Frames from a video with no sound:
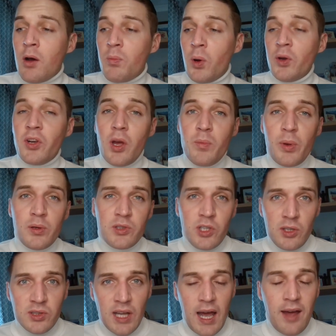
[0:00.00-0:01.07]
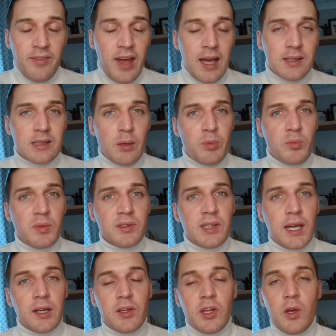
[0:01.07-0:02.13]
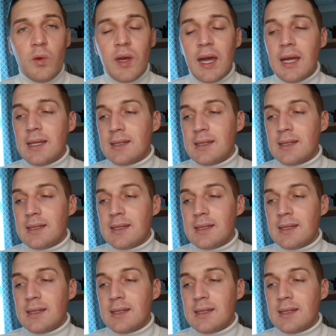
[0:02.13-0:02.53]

Now, Bondi Boost used to have hair supplements here in the U K,